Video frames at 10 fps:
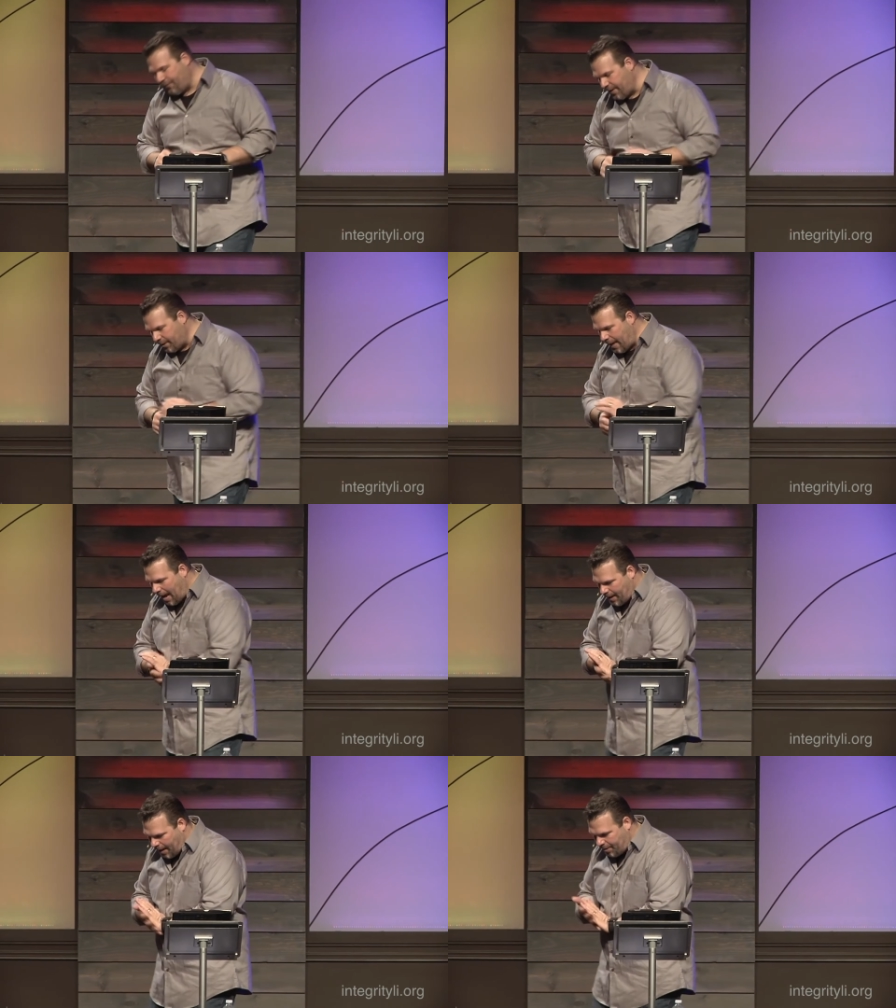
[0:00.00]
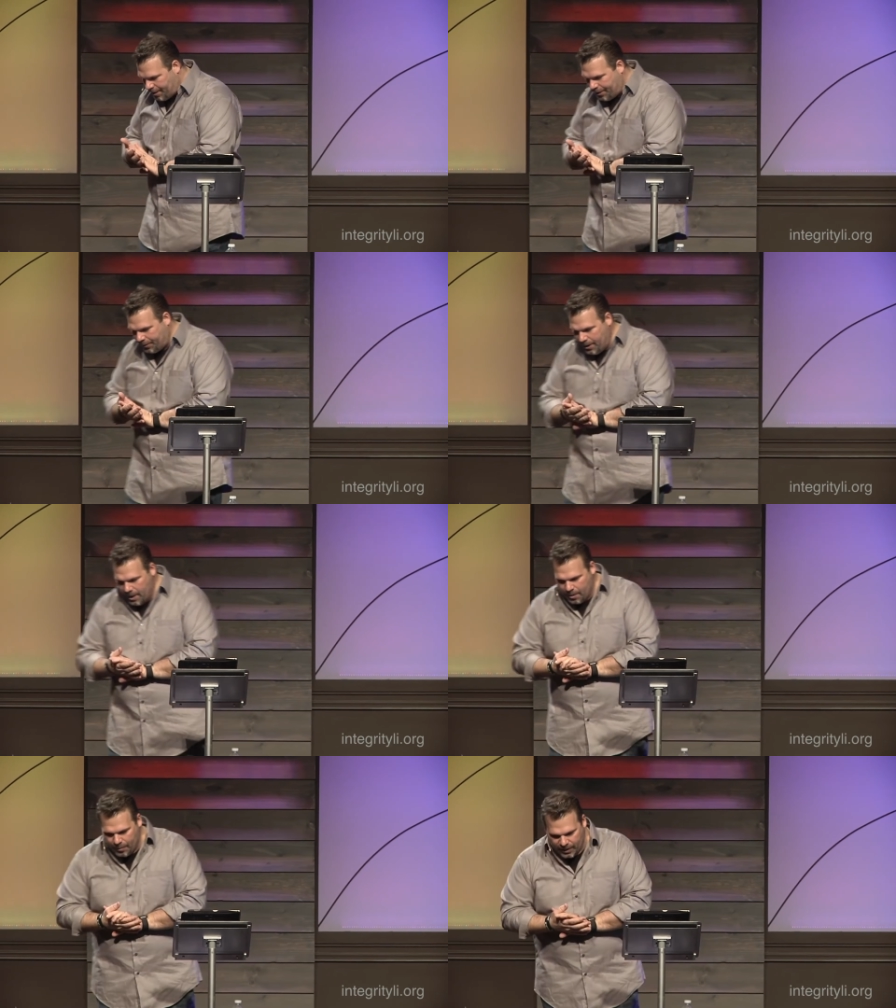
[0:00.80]
of figured out. I don't know.
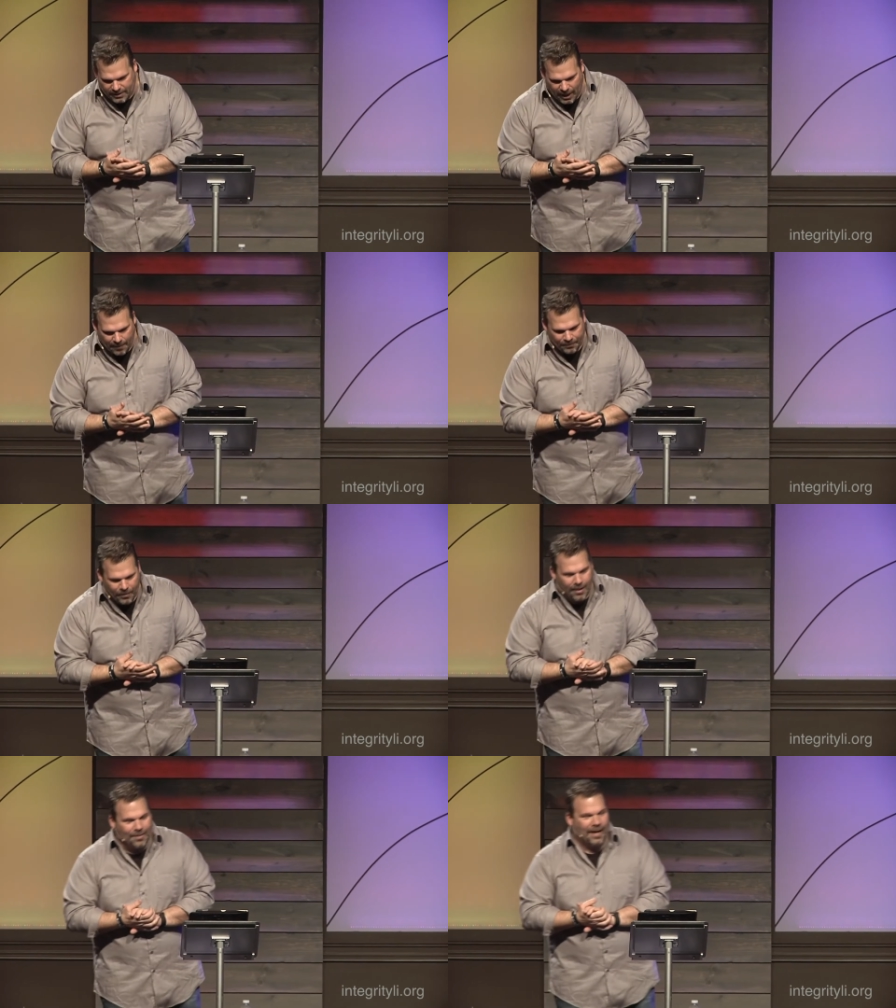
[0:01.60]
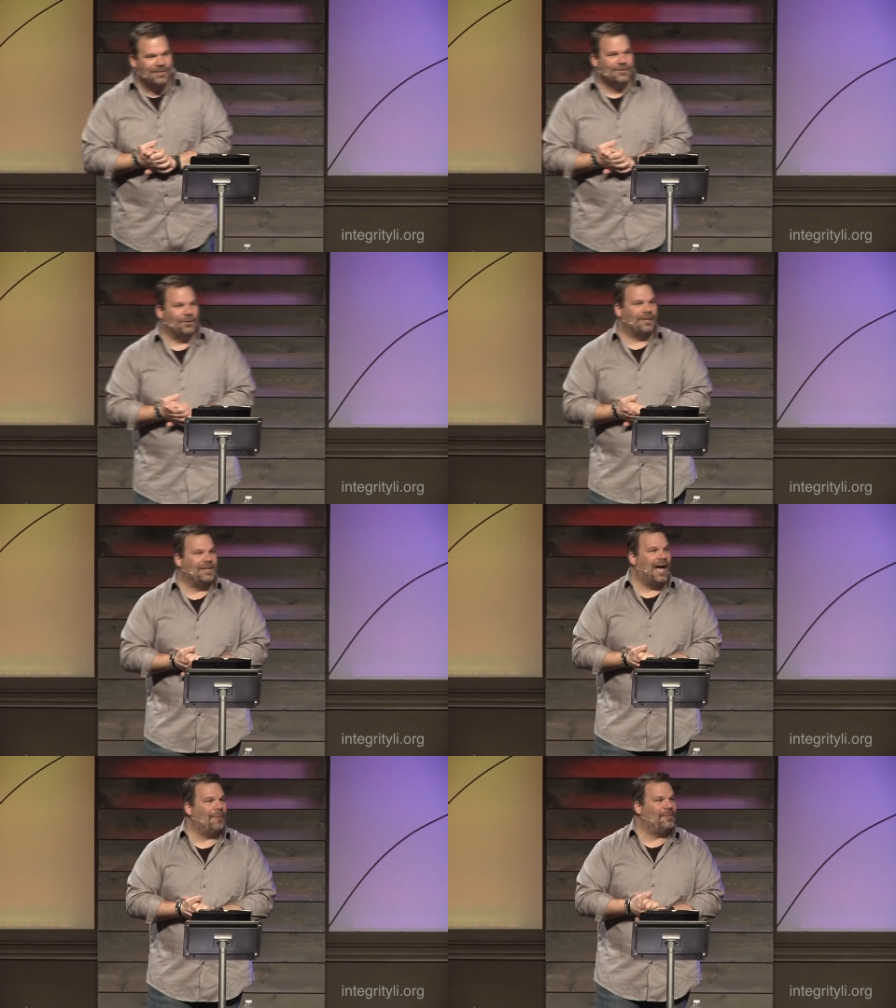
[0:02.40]
But um, that's
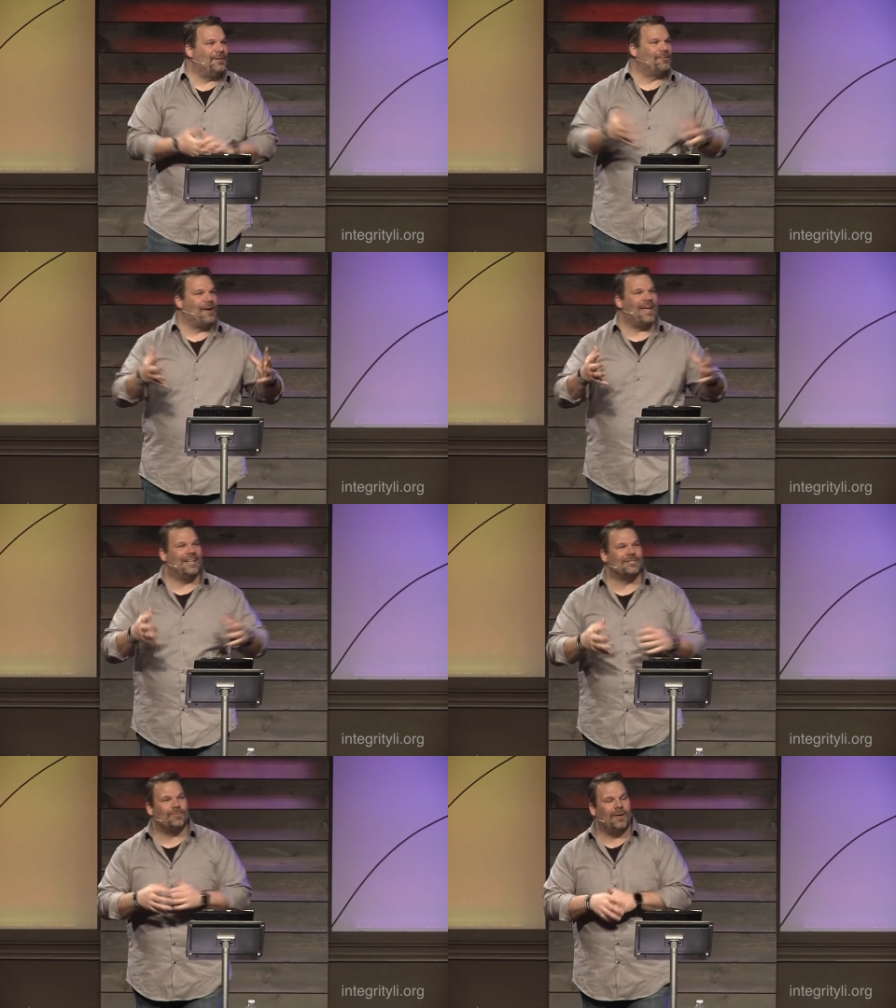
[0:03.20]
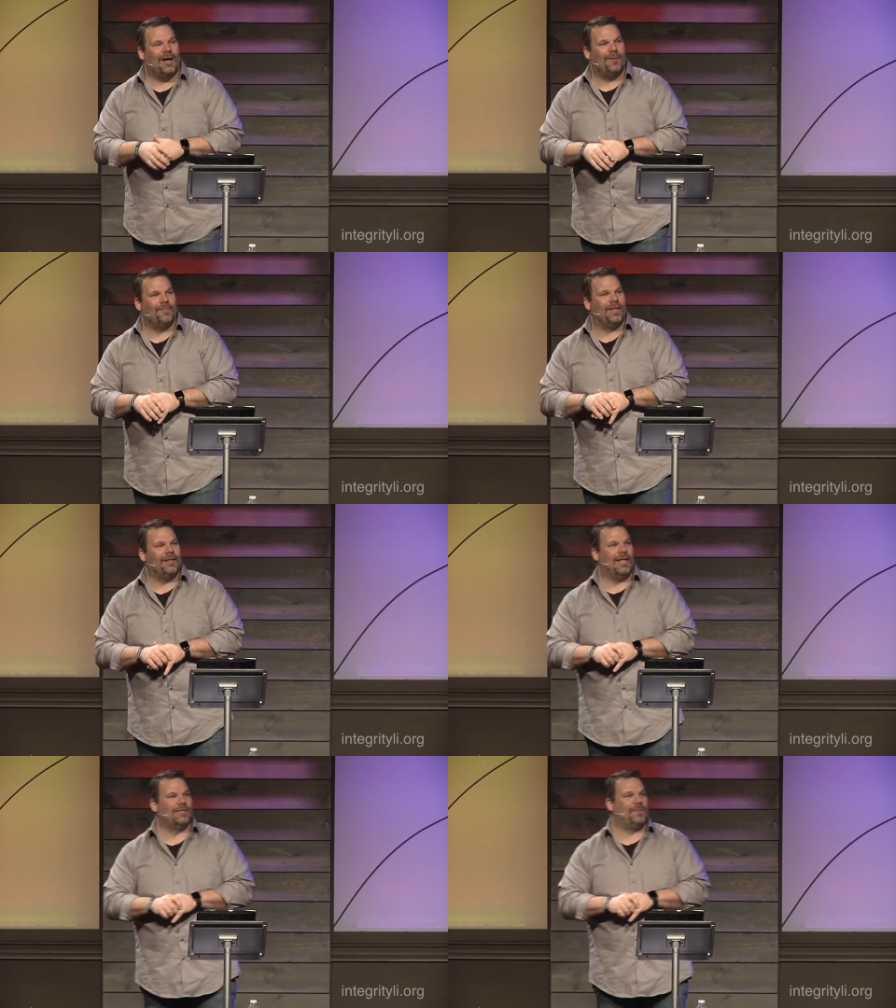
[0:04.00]
certainly not been the way it's um,
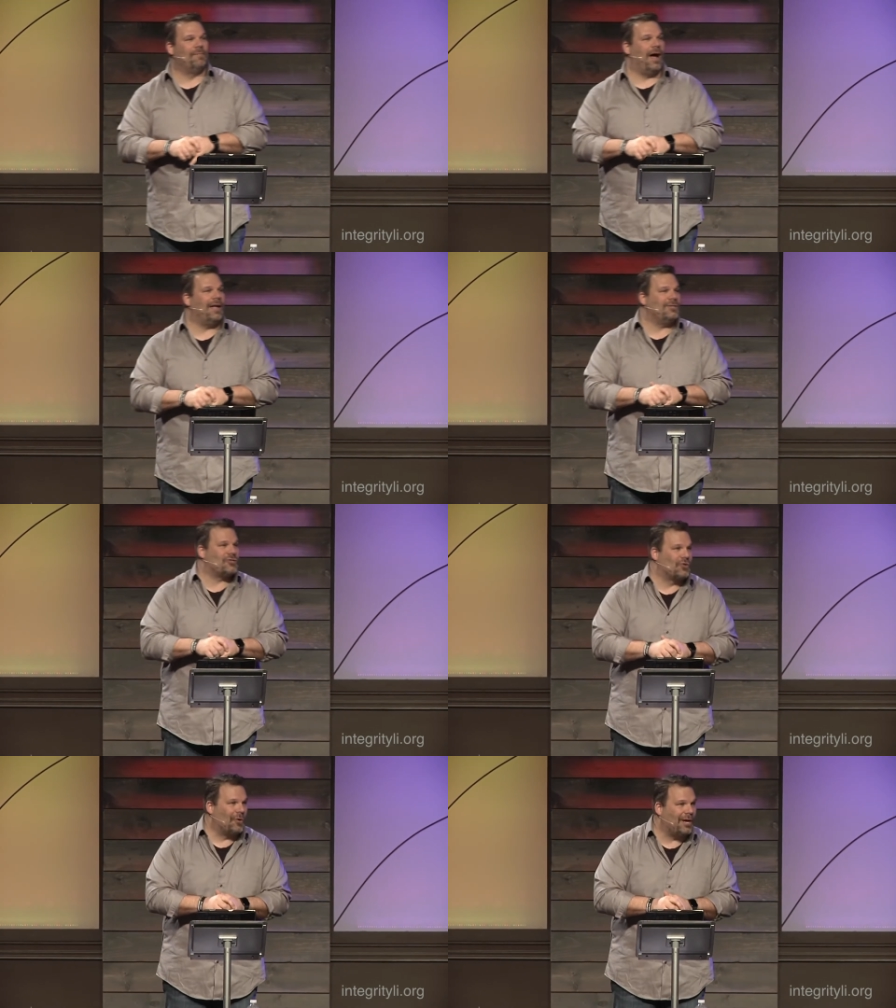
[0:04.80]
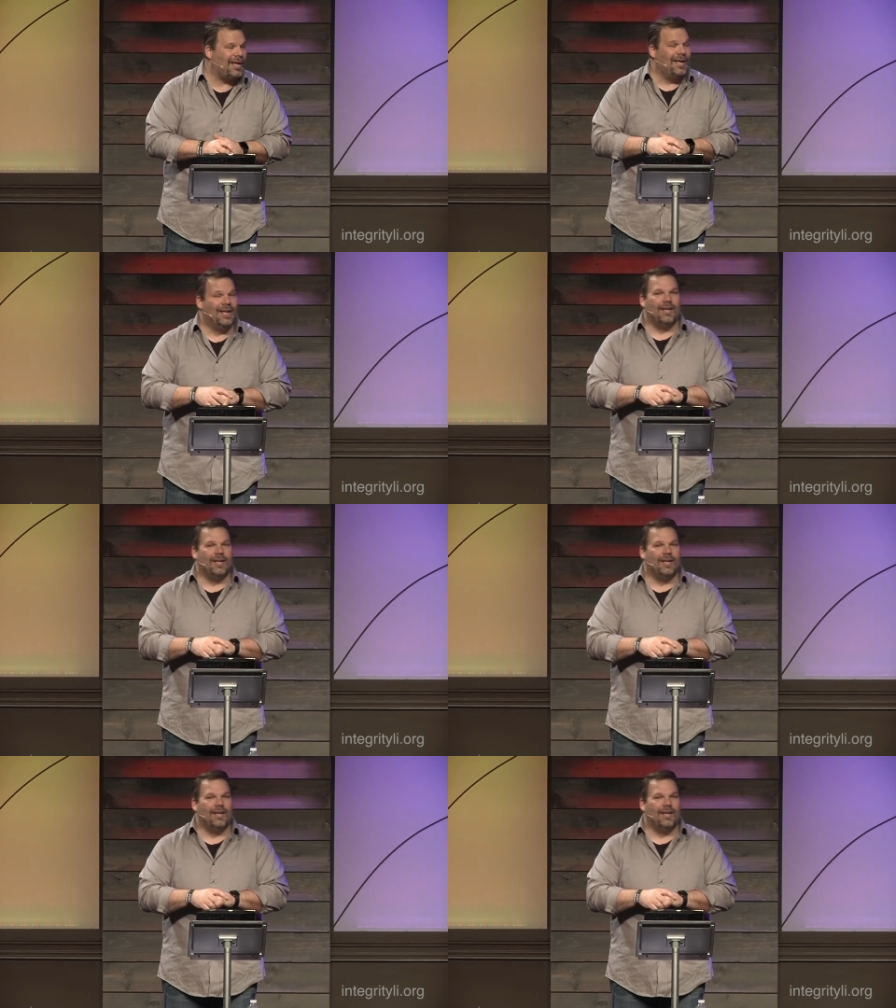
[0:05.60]
has been my story.